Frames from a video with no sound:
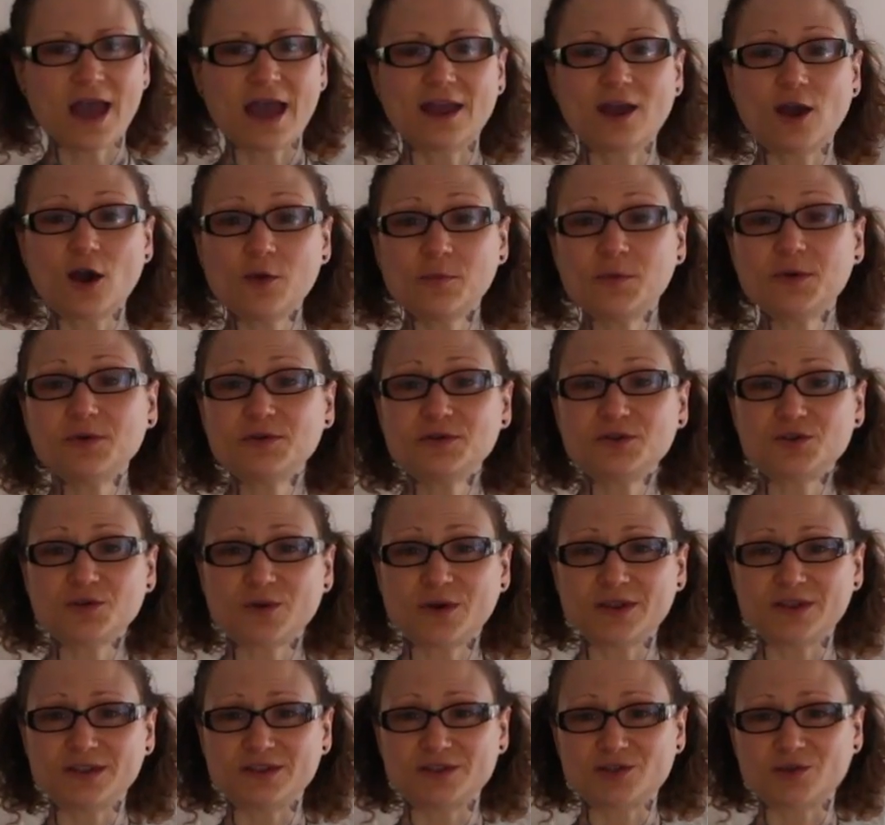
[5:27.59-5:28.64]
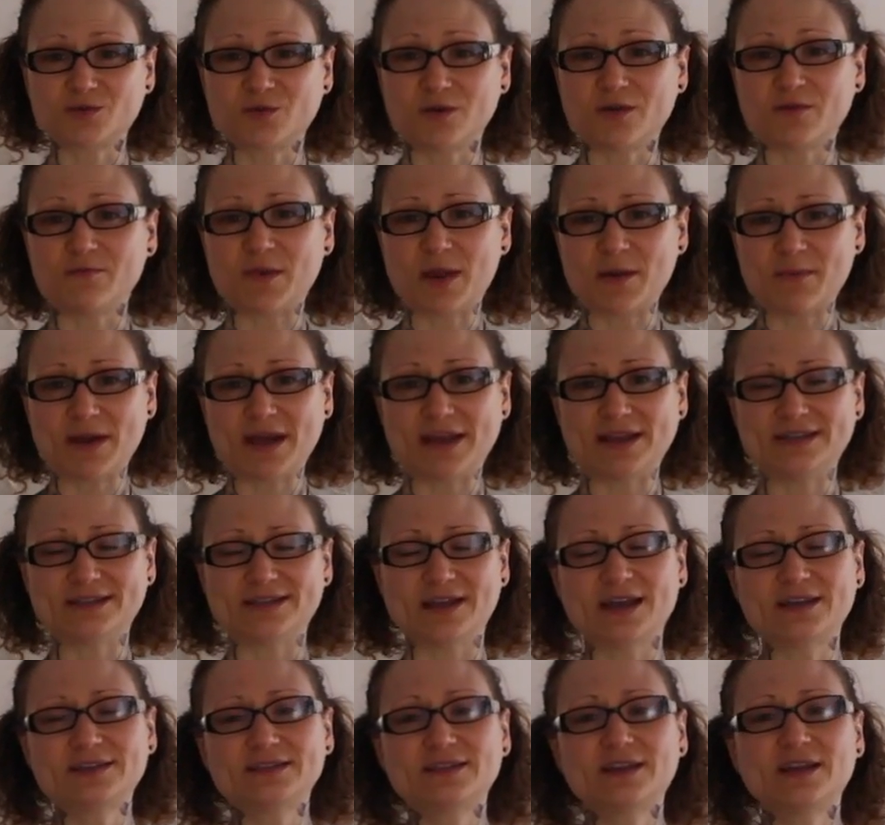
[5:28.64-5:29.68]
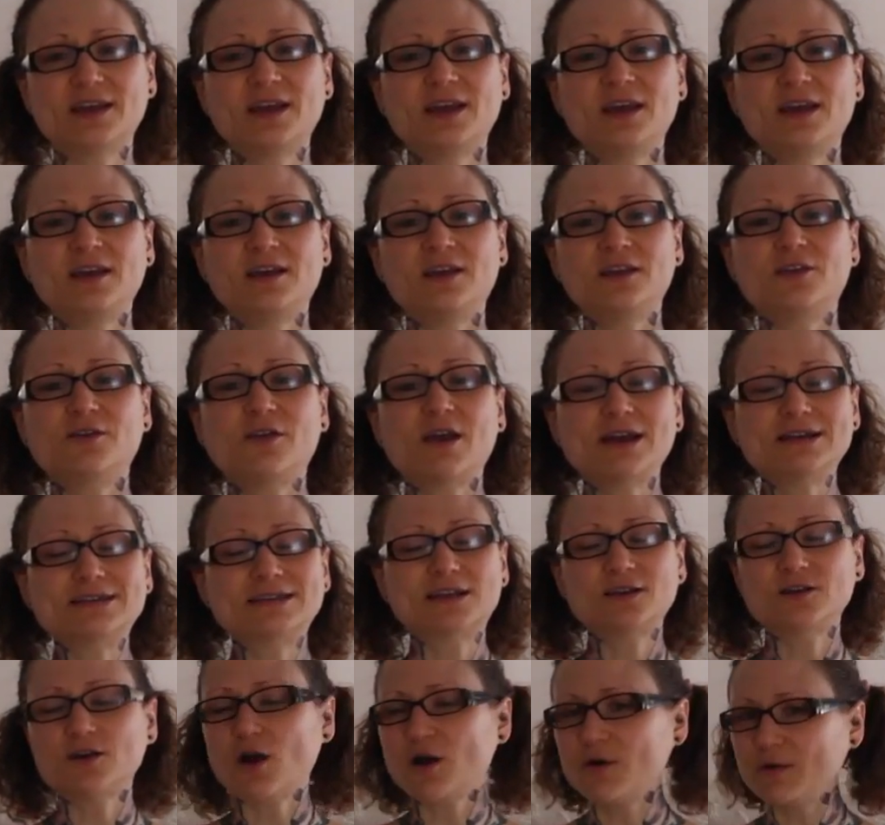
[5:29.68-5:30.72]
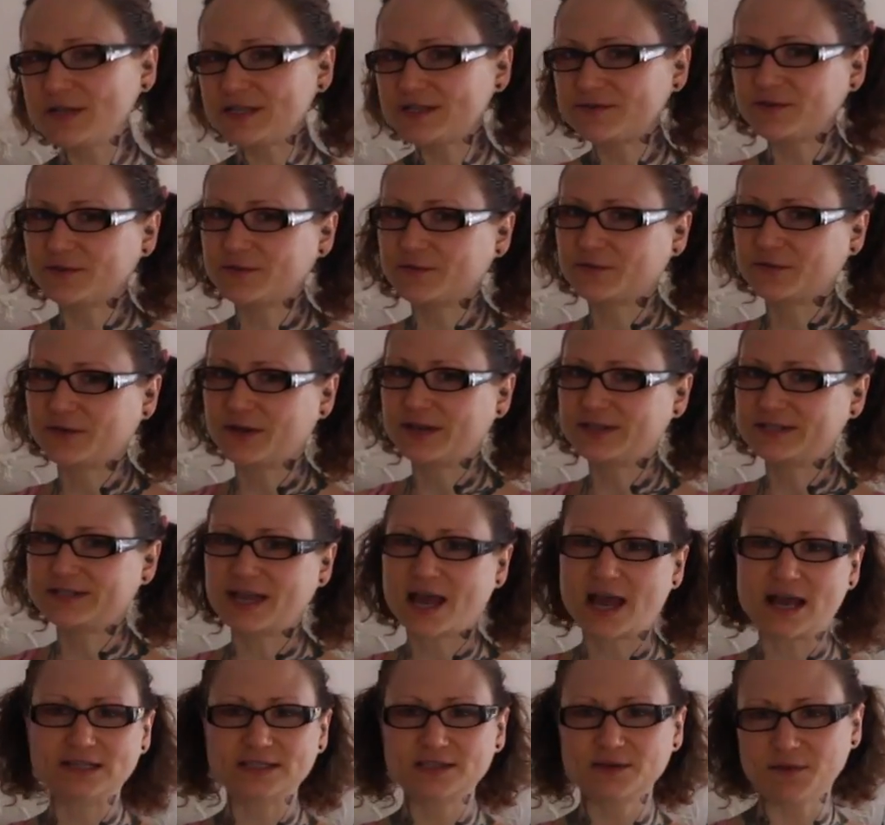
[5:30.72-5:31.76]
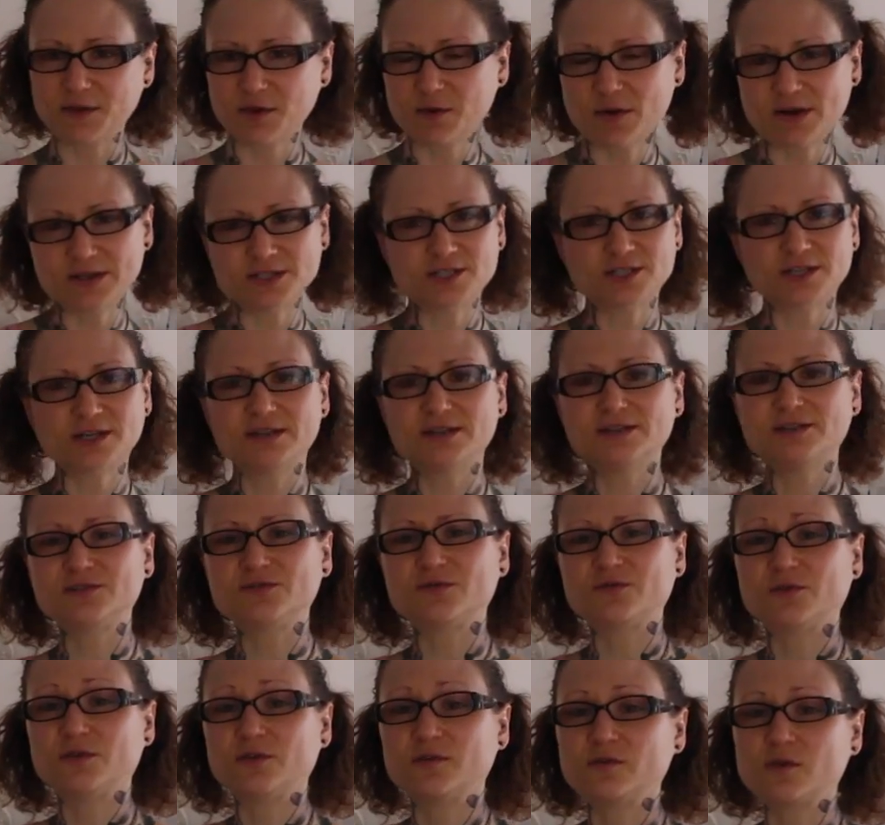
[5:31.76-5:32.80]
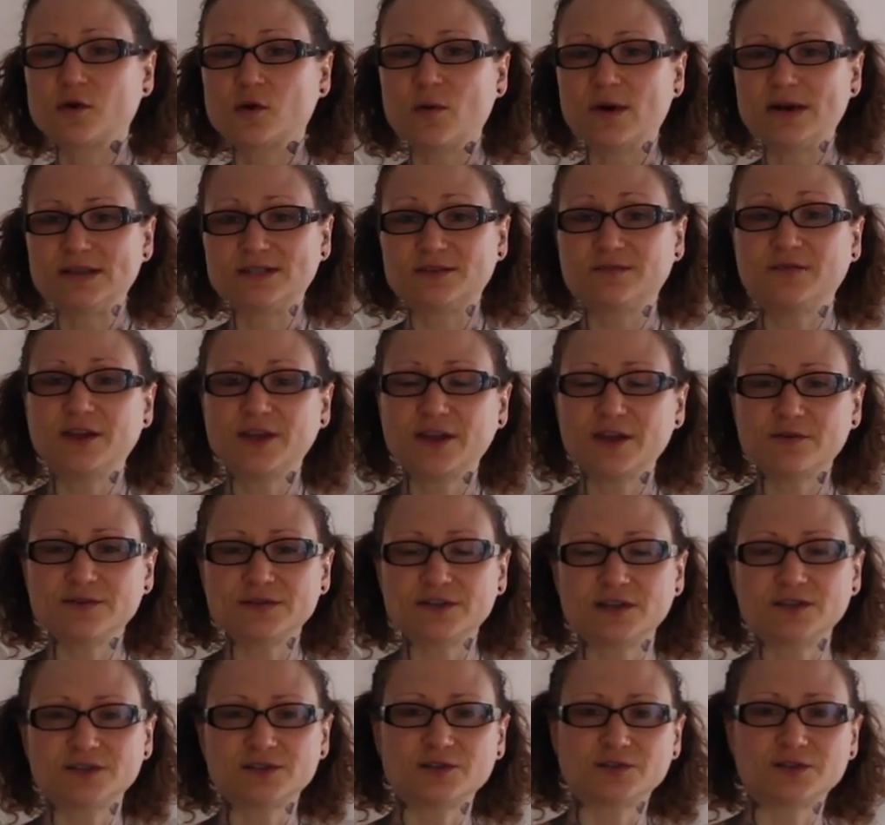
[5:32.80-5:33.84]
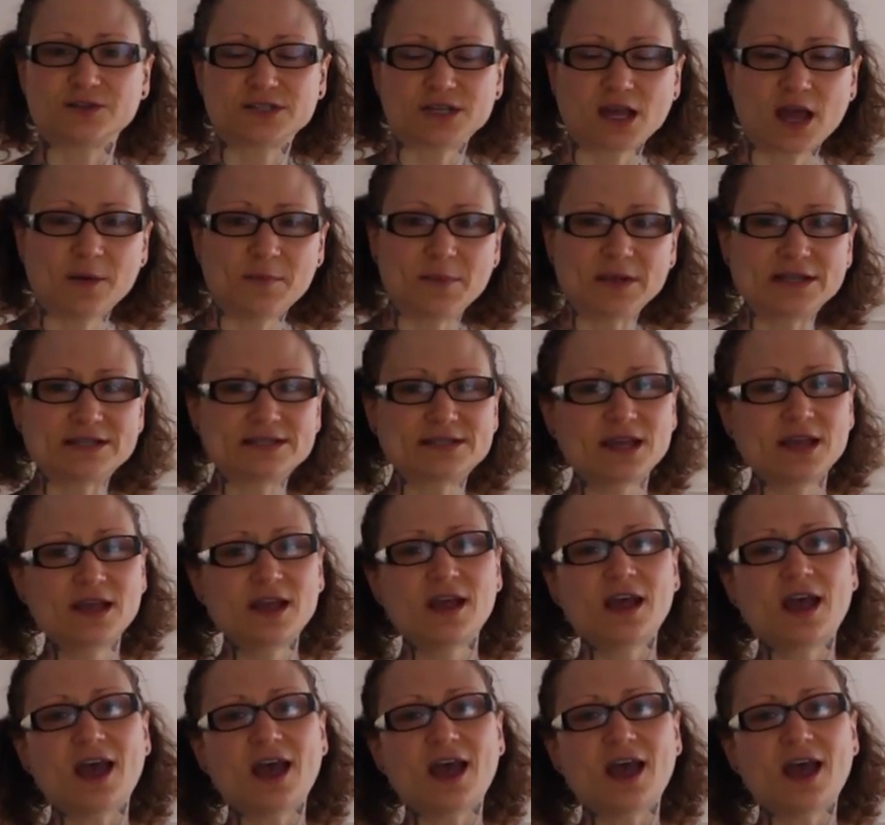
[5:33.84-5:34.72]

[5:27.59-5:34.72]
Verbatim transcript: I hope you enjoyed this tour of my bike desk. You guys can always feel free to ask me questions or request videos on certain topics.